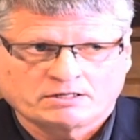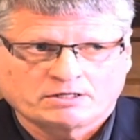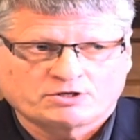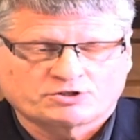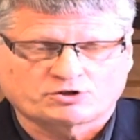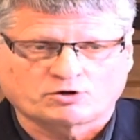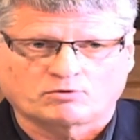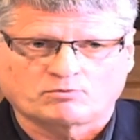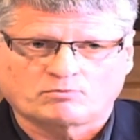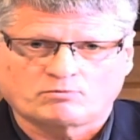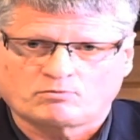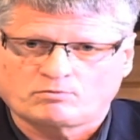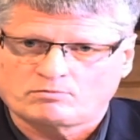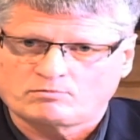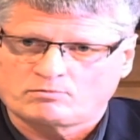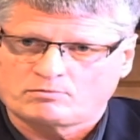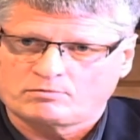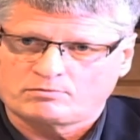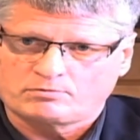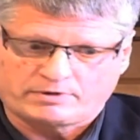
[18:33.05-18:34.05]
So,
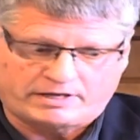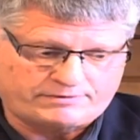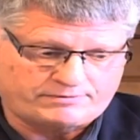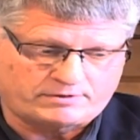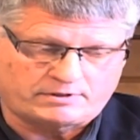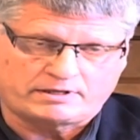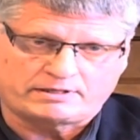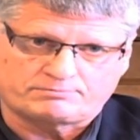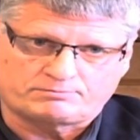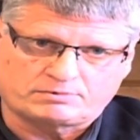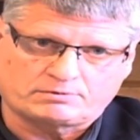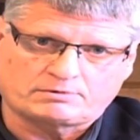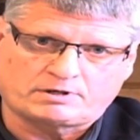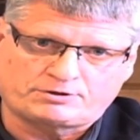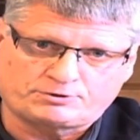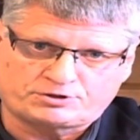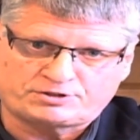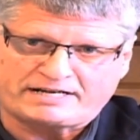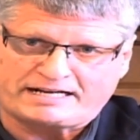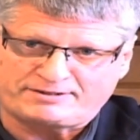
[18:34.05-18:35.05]
and
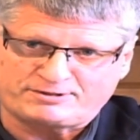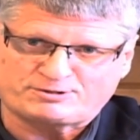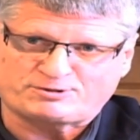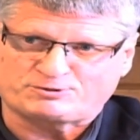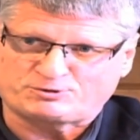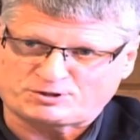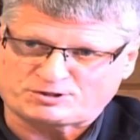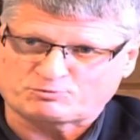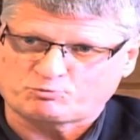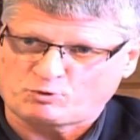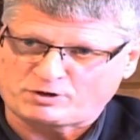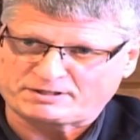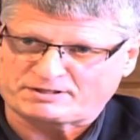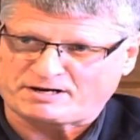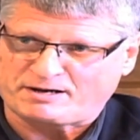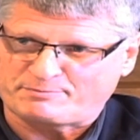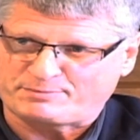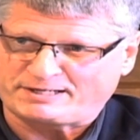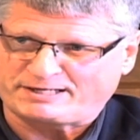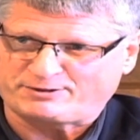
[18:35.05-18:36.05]
understand this is just one
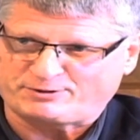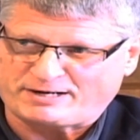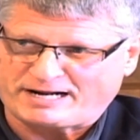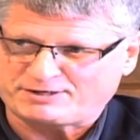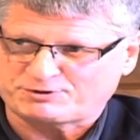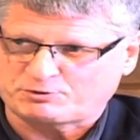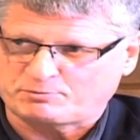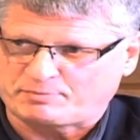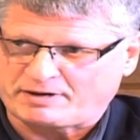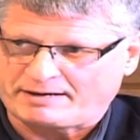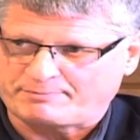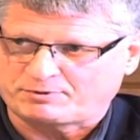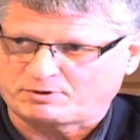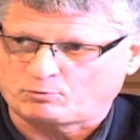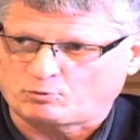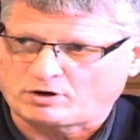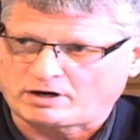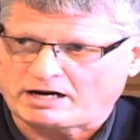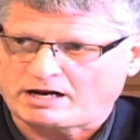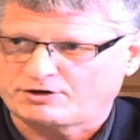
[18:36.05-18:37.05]
company, International Paper,
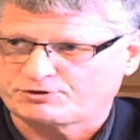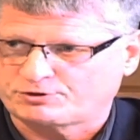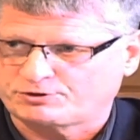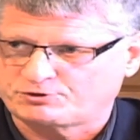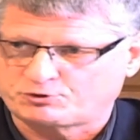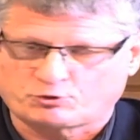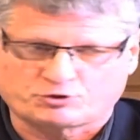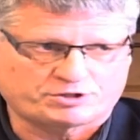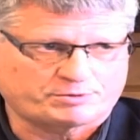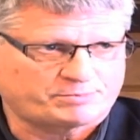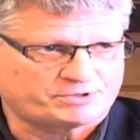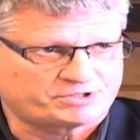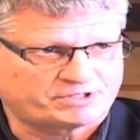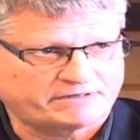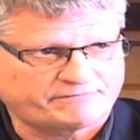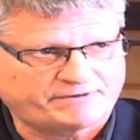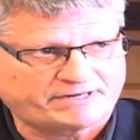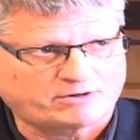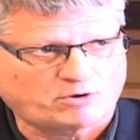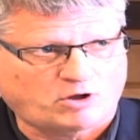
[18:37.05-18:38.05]
Weyerhaeuser,
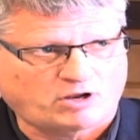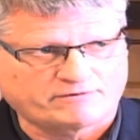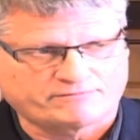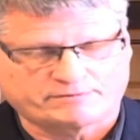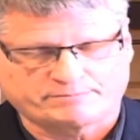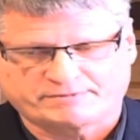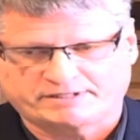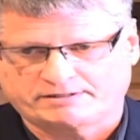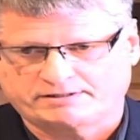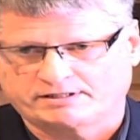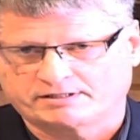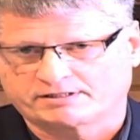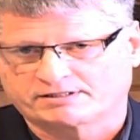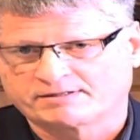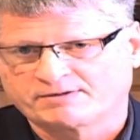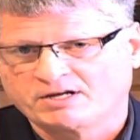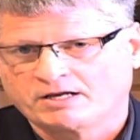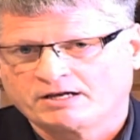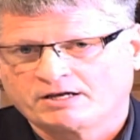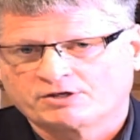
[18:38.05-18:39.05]
Georgia-Pacific, all of them did this.
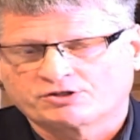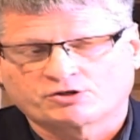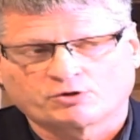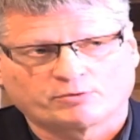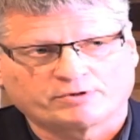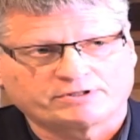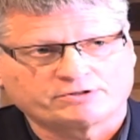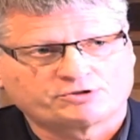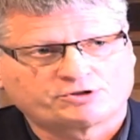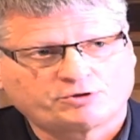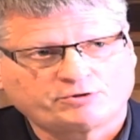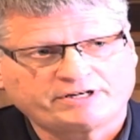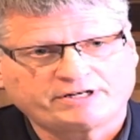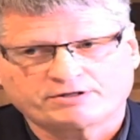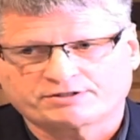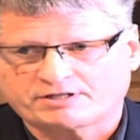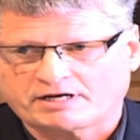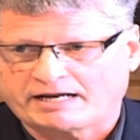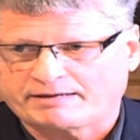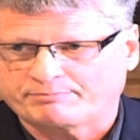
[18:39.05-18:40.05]
So in a two-year
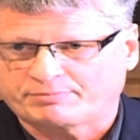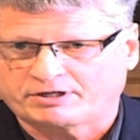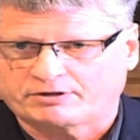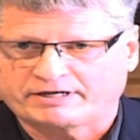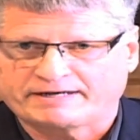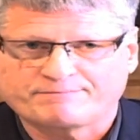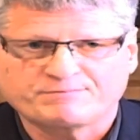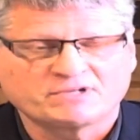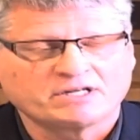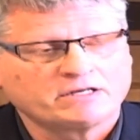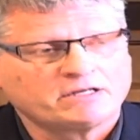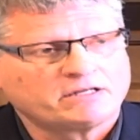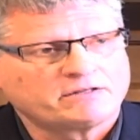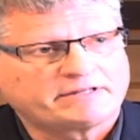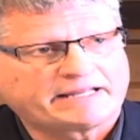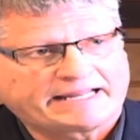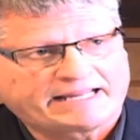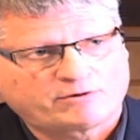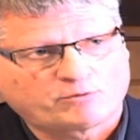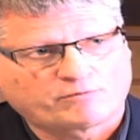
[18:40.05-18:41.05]
time period,
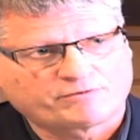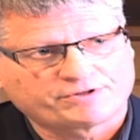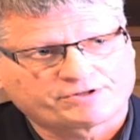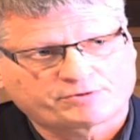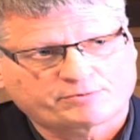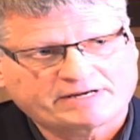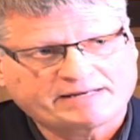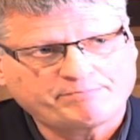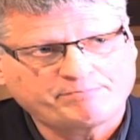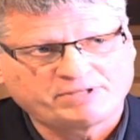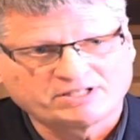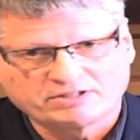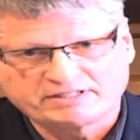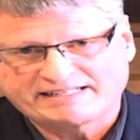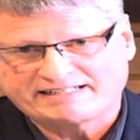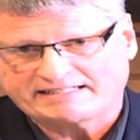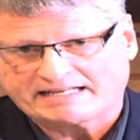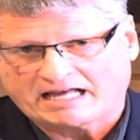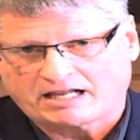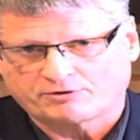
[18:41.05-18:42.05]
they had over $3
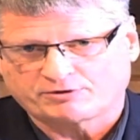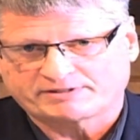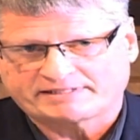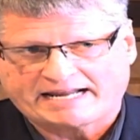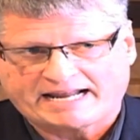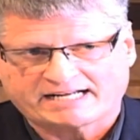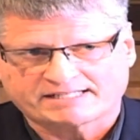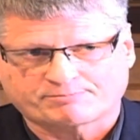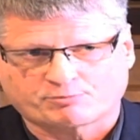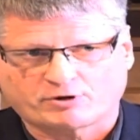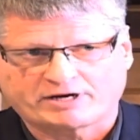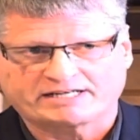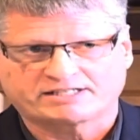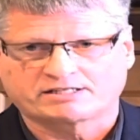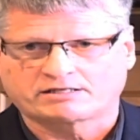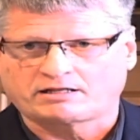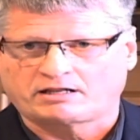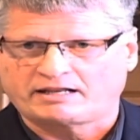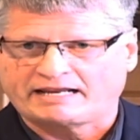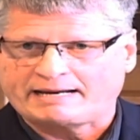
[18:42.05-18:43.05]
billion in tax breaks,
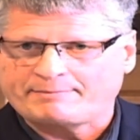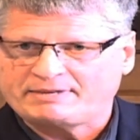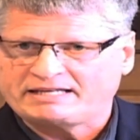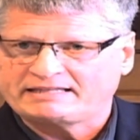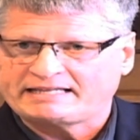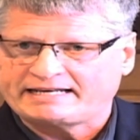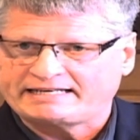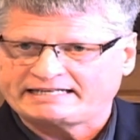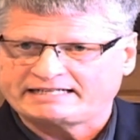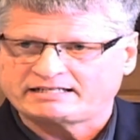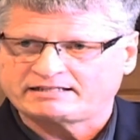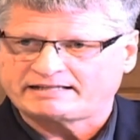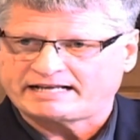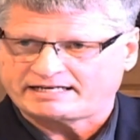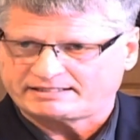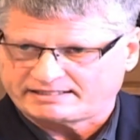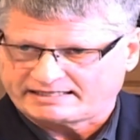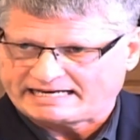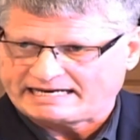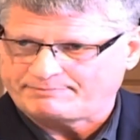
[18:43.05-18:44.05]
claiming they needed
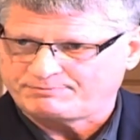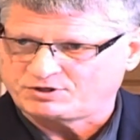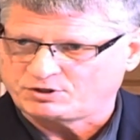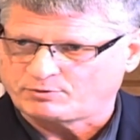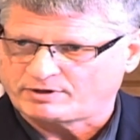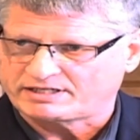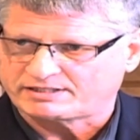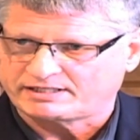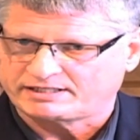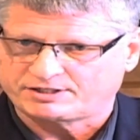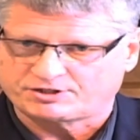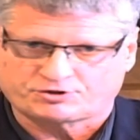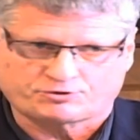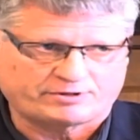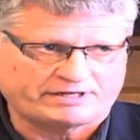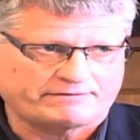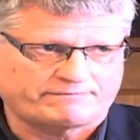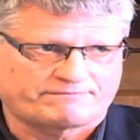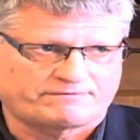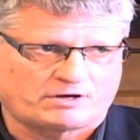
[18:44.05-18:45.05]
that to keep the U.S.
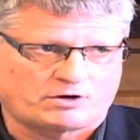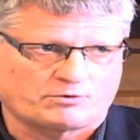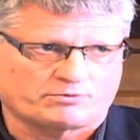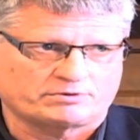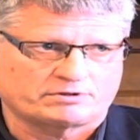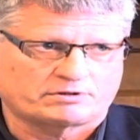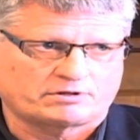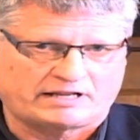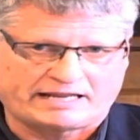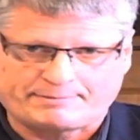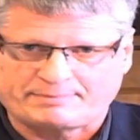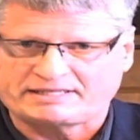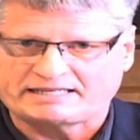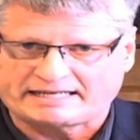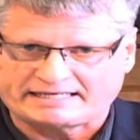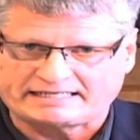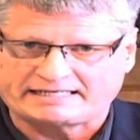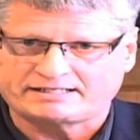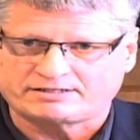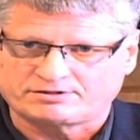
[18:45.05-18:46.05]
industry afloat, claiming
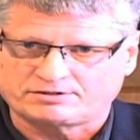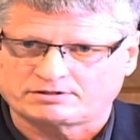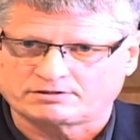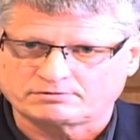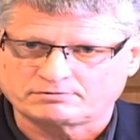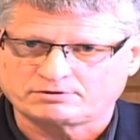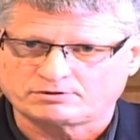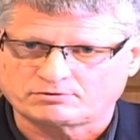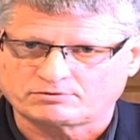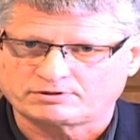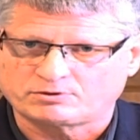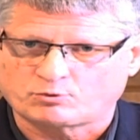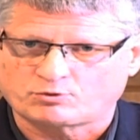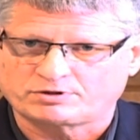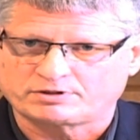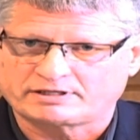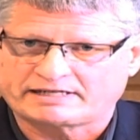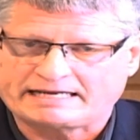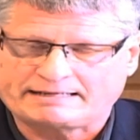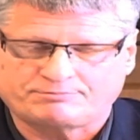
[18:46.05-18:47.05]
they needed in
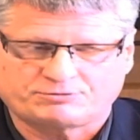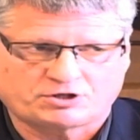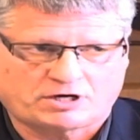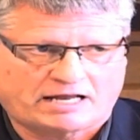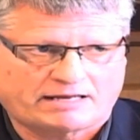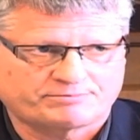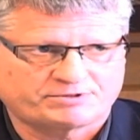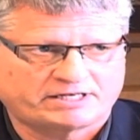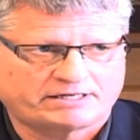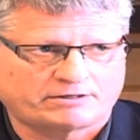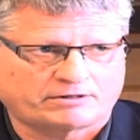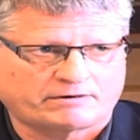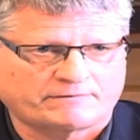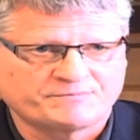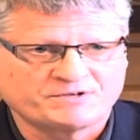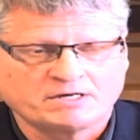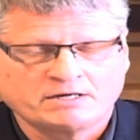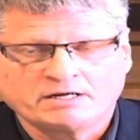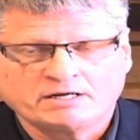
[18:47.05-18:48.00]
order to keep jobs here.